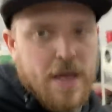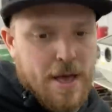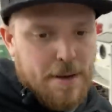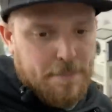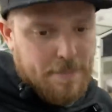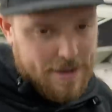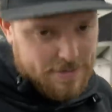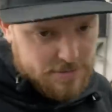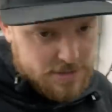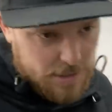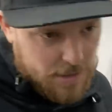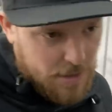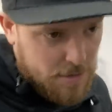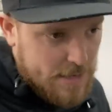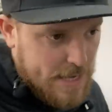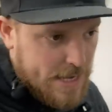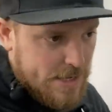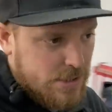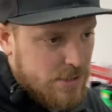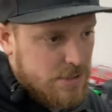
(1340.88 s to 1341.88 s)
mounting
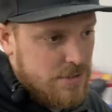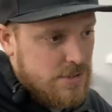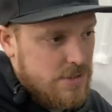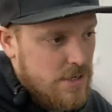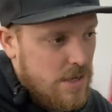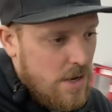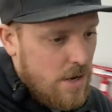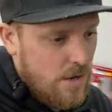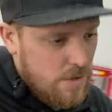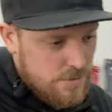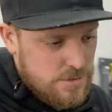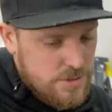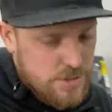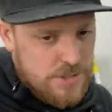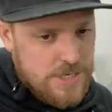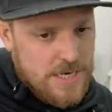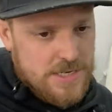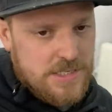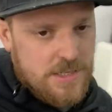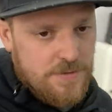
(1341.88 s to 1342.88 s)
locations onto the
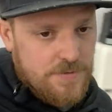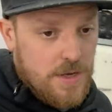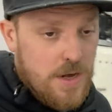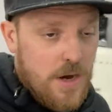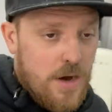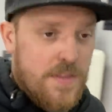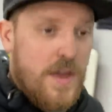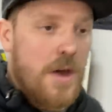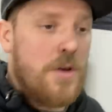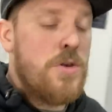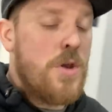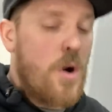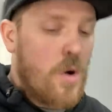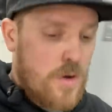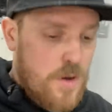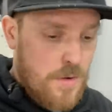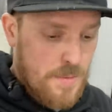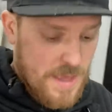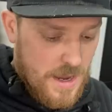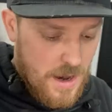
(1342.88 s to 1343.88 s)
chassis of the car that are not
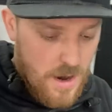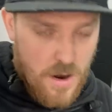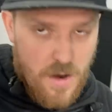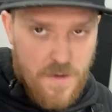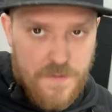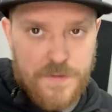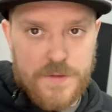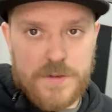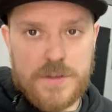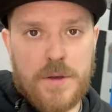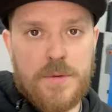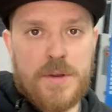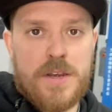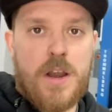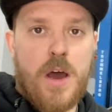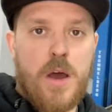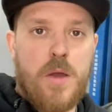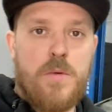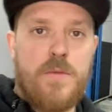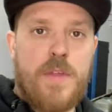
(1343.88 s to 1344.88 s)
coming off. So we
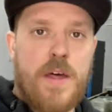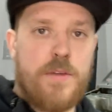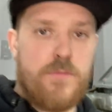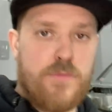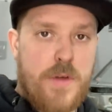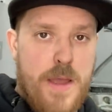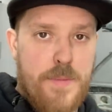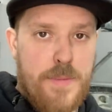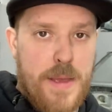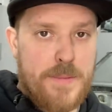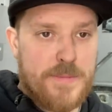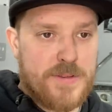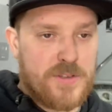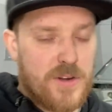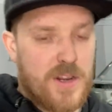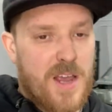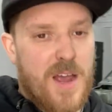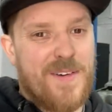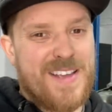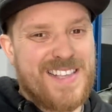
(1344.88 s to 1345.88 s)
know that the rear beam is going
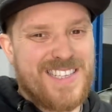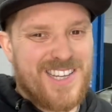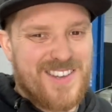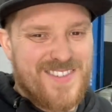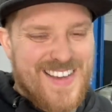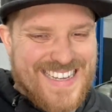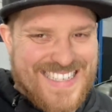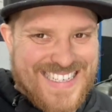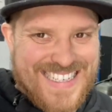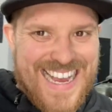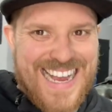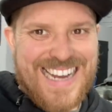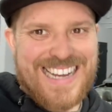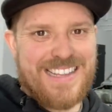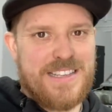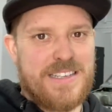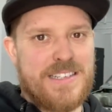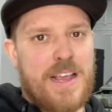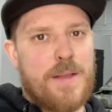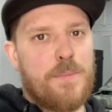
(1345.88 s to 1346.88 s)
to go into exactly
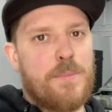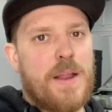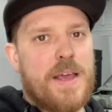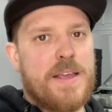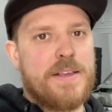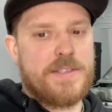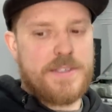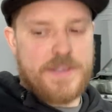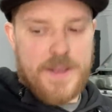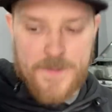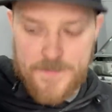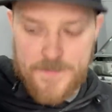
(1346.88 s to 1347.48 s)
the same place